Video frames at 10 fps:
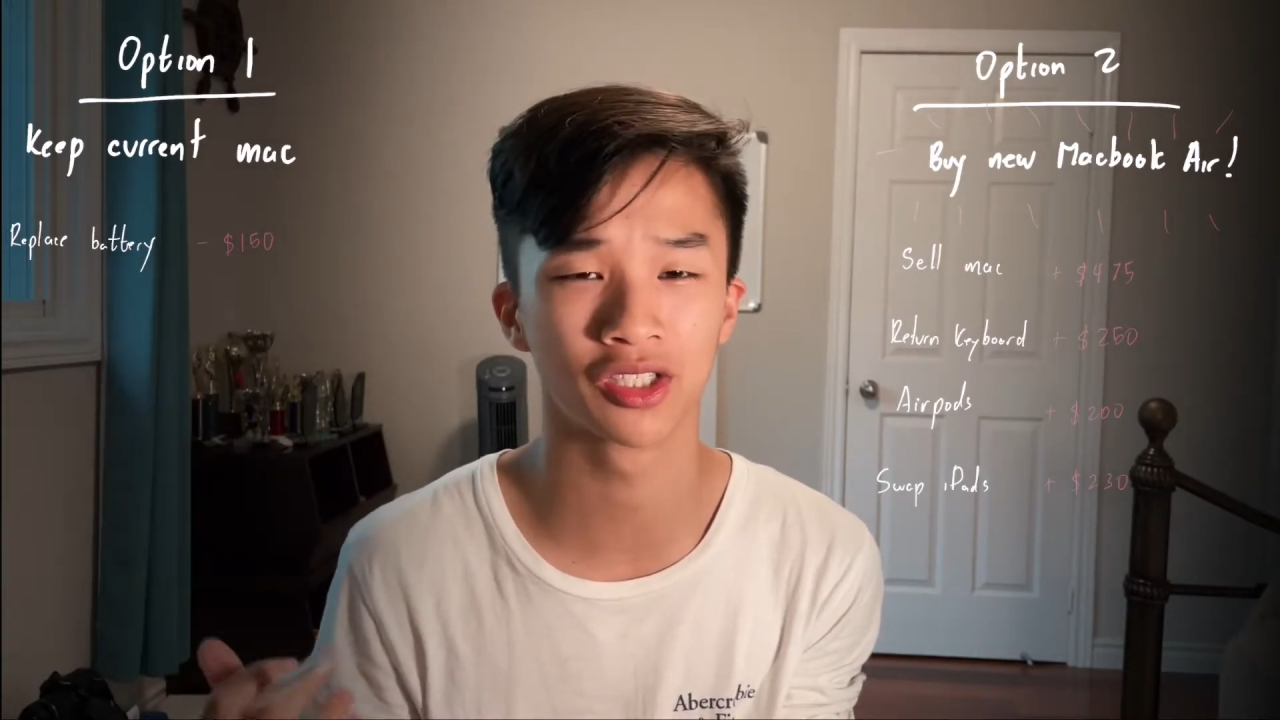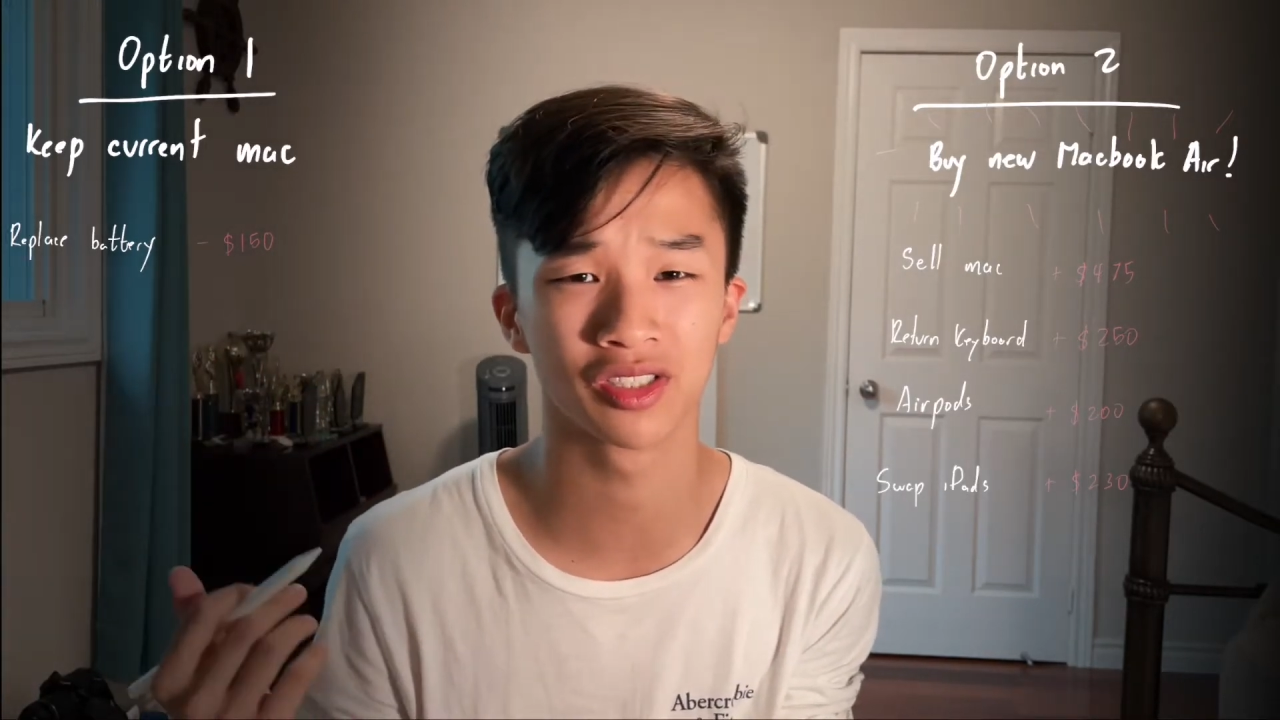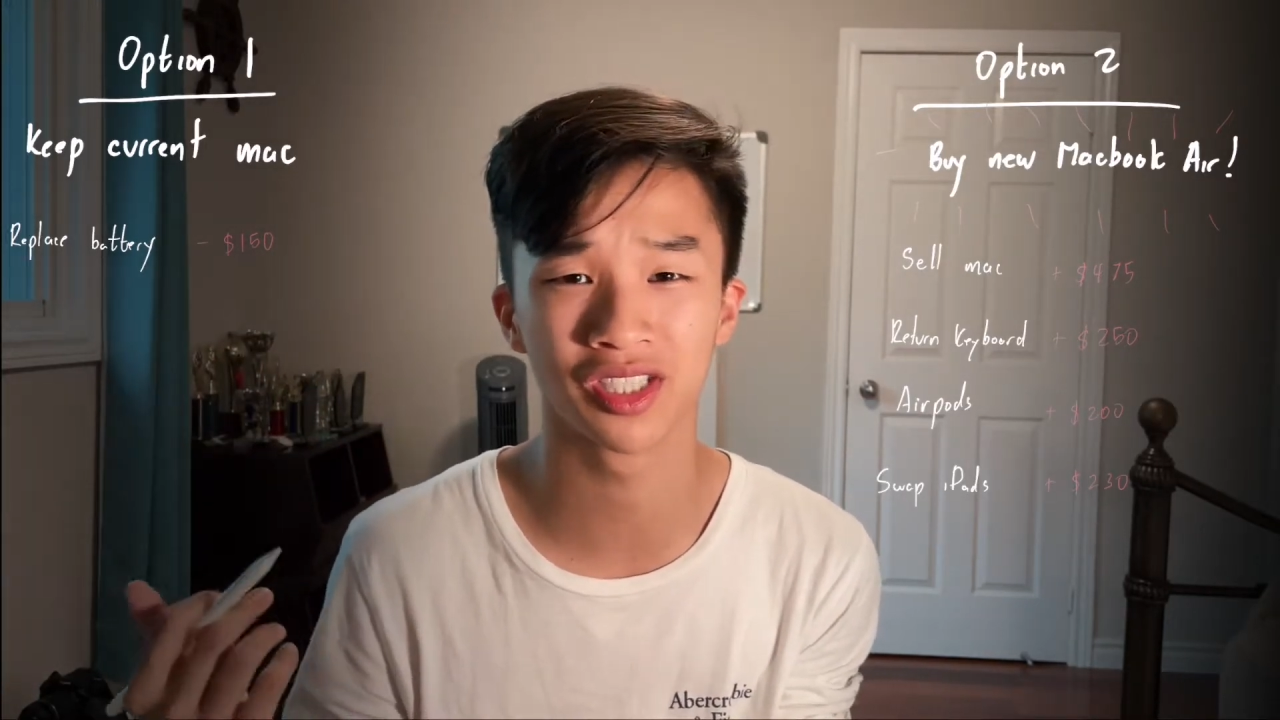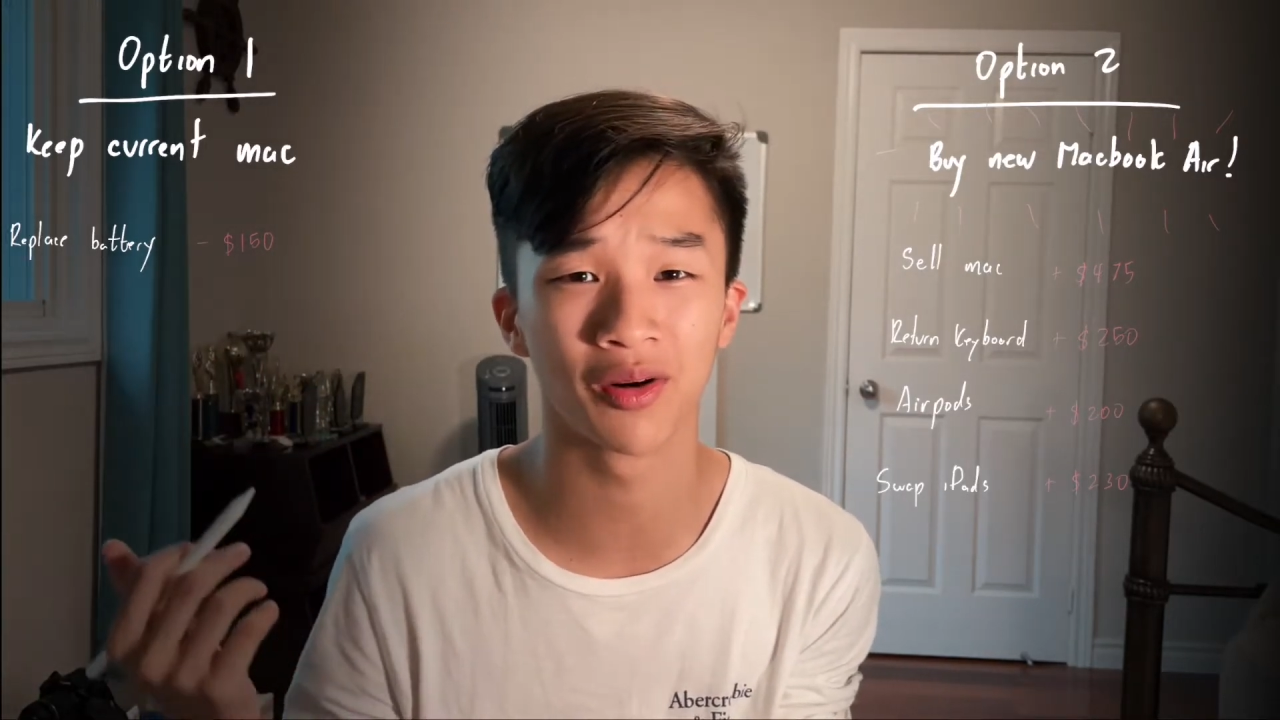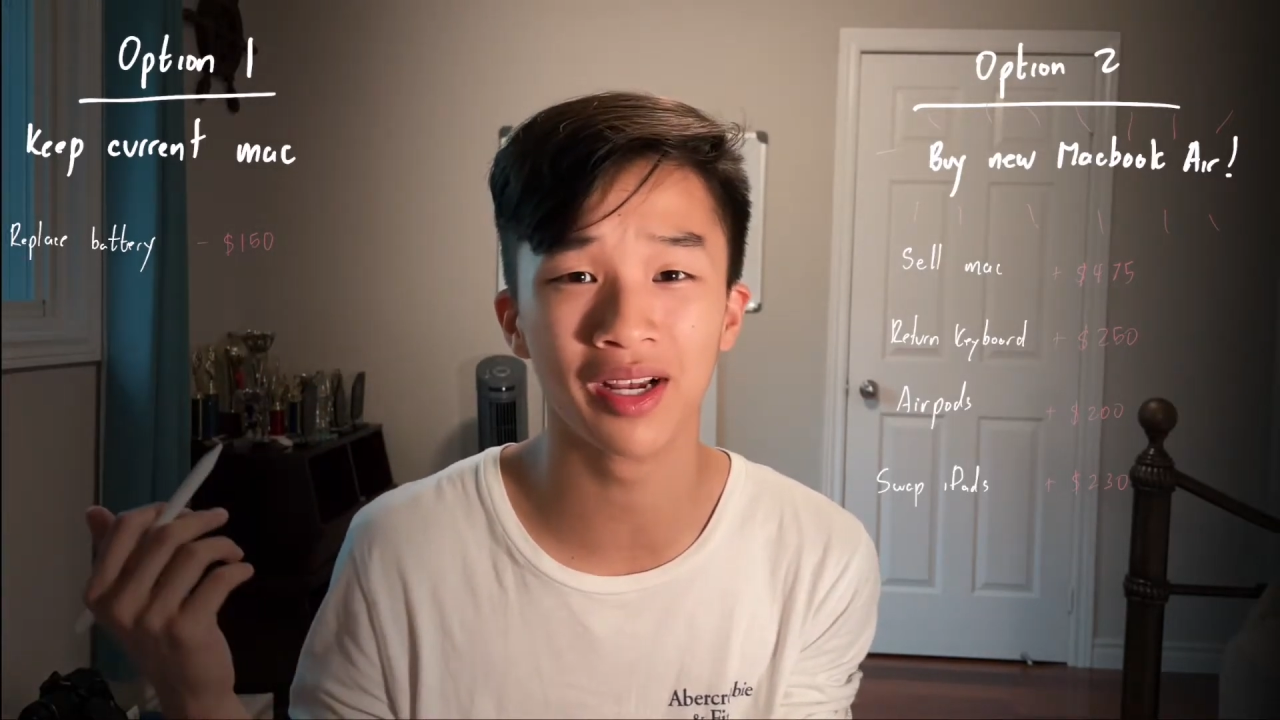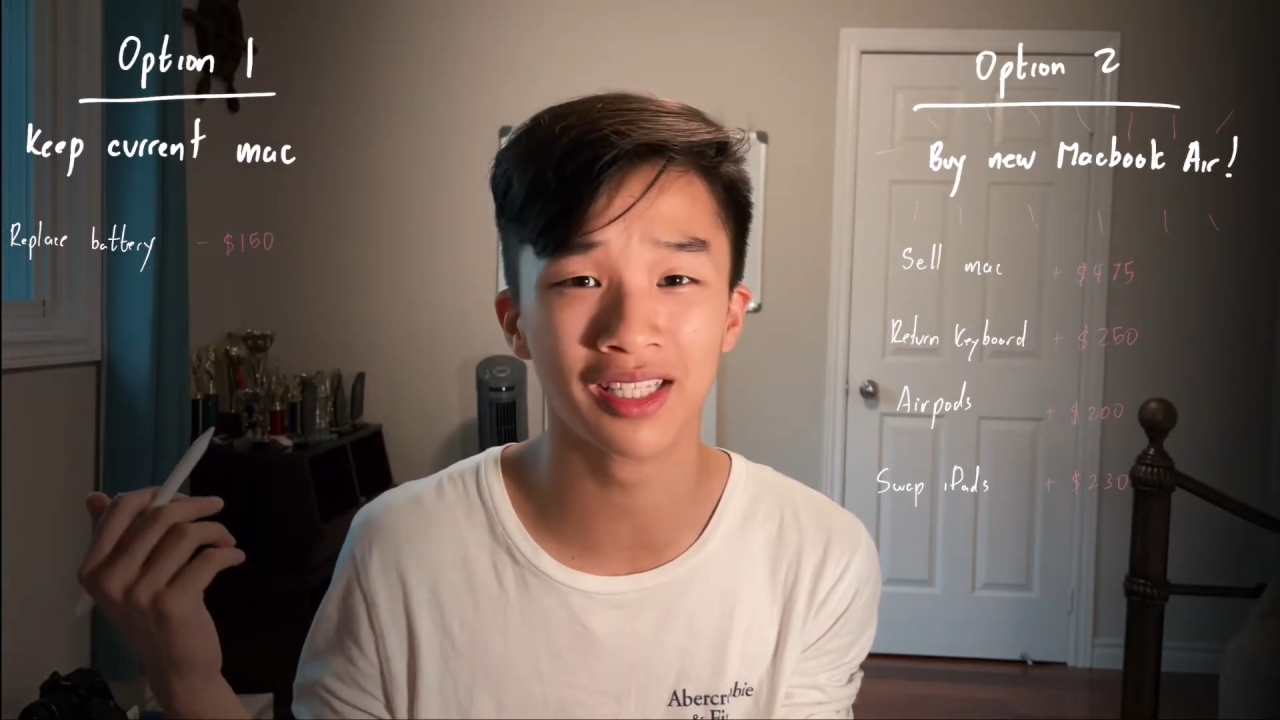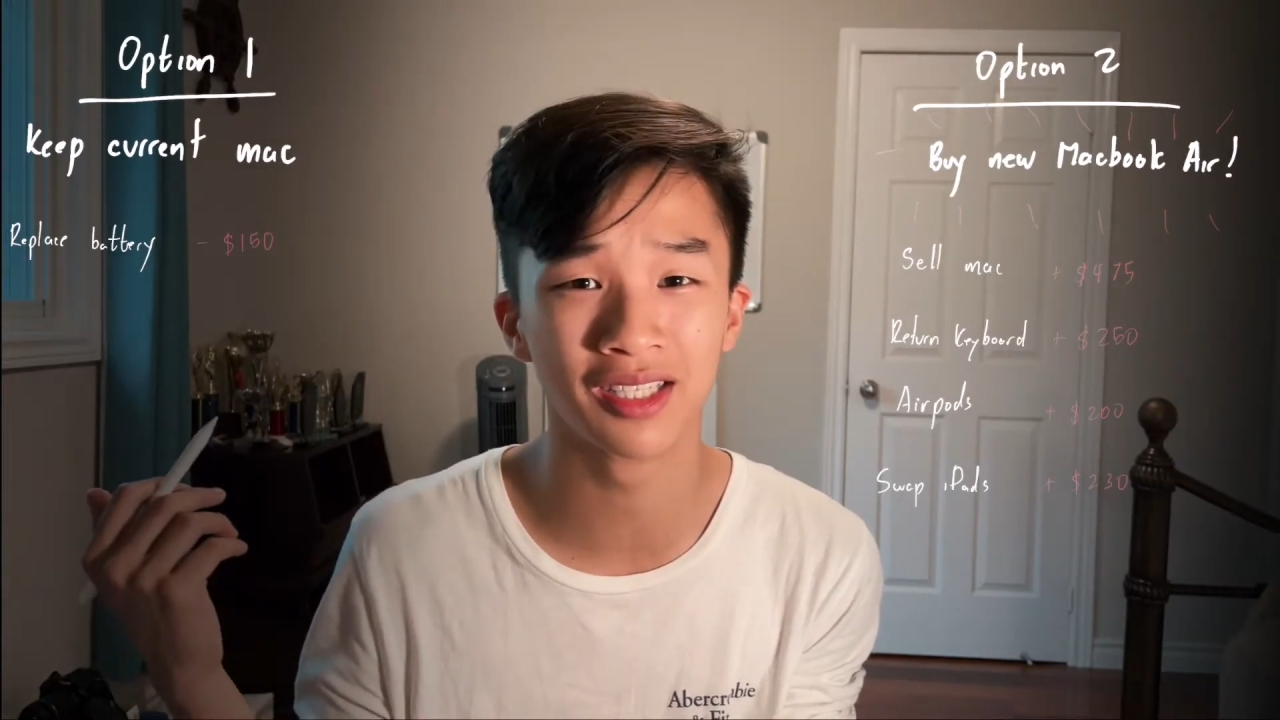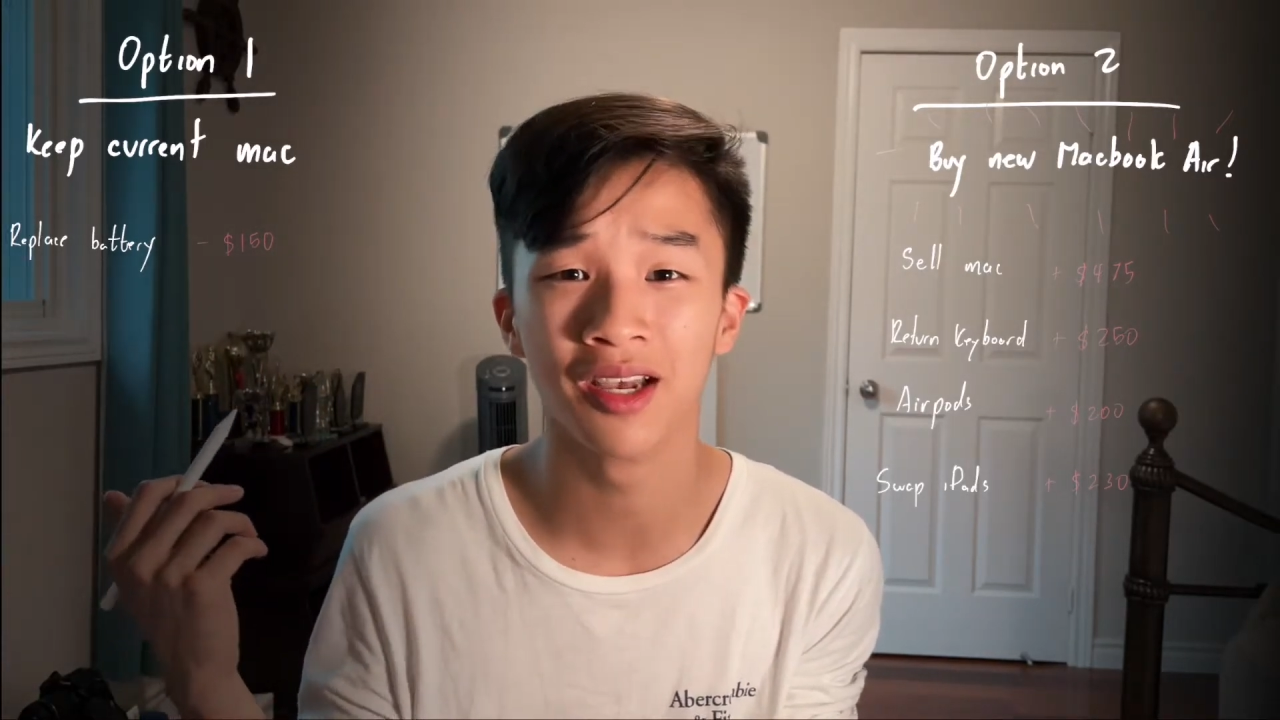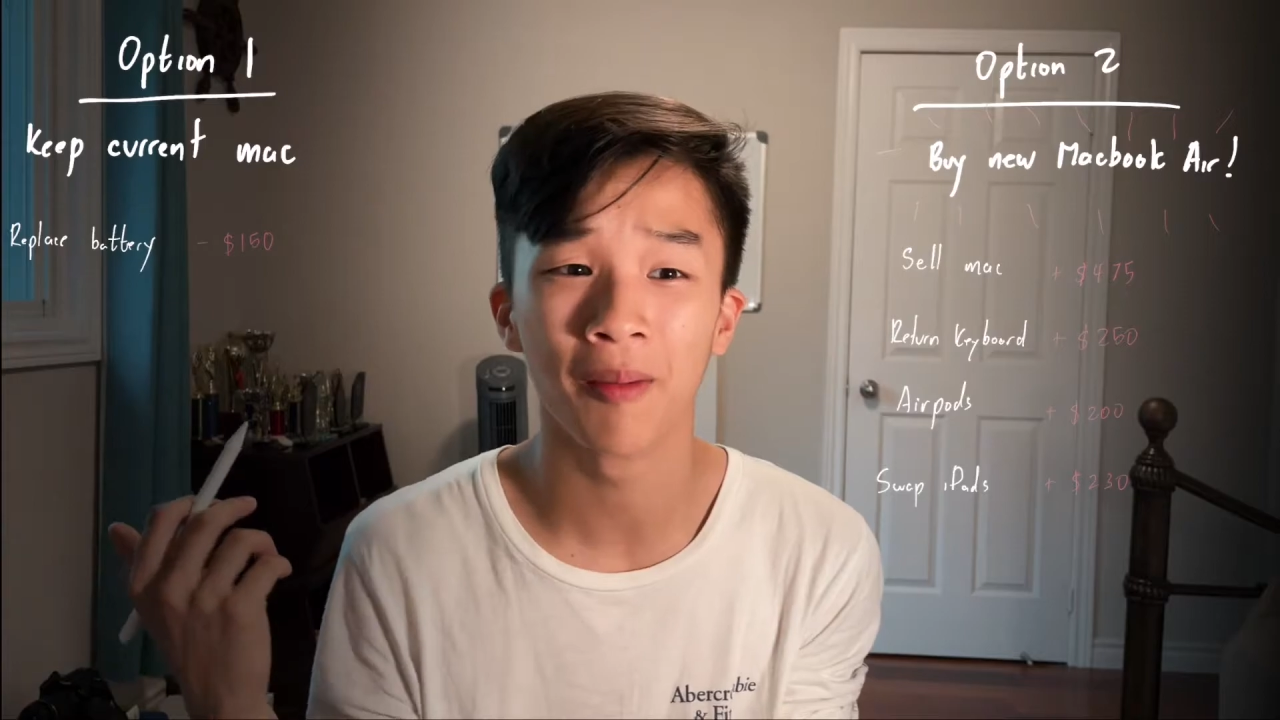So it's